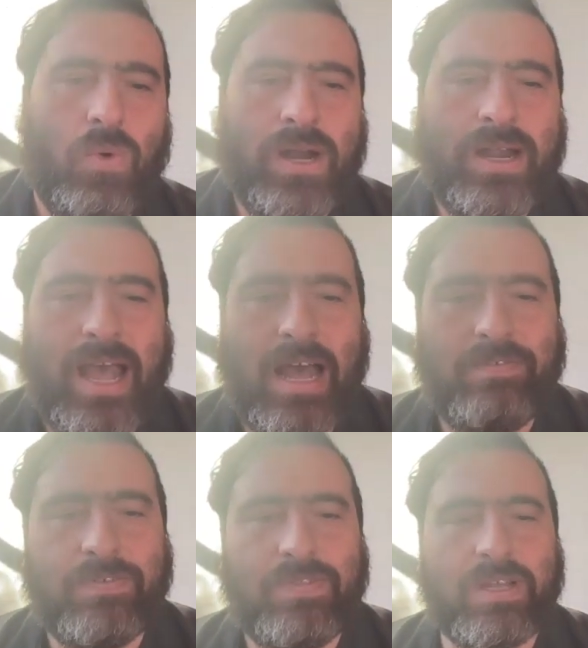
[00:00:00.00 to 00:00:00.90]
One
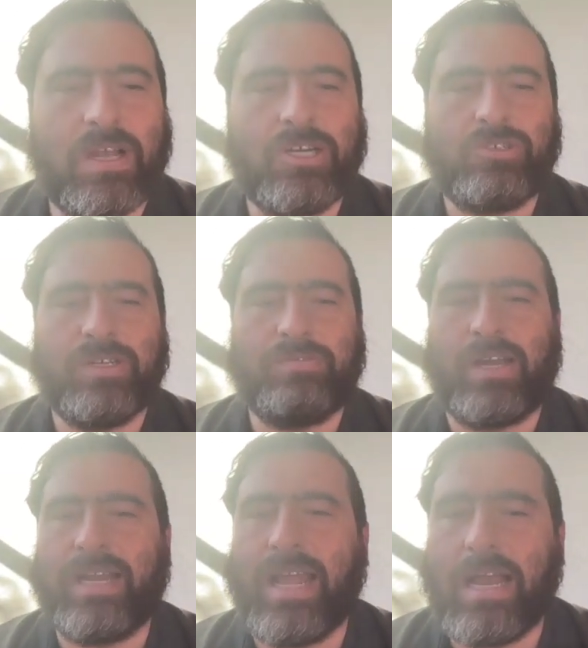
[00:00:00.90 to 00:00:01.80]
half of the country
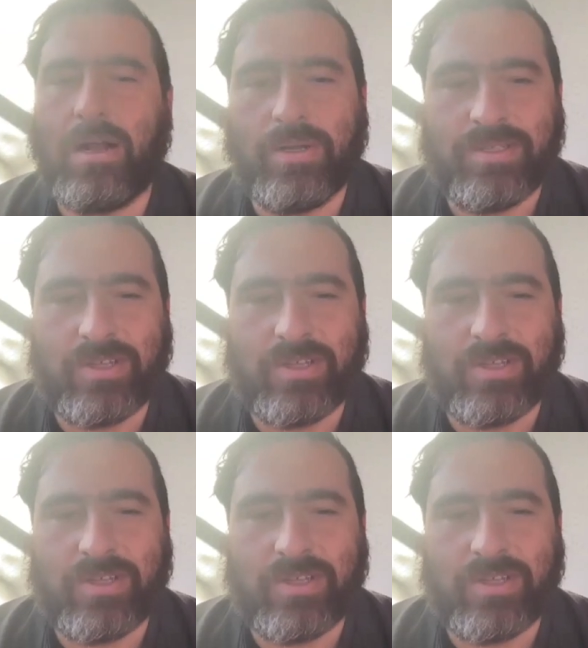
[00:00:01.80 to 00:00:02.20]
right now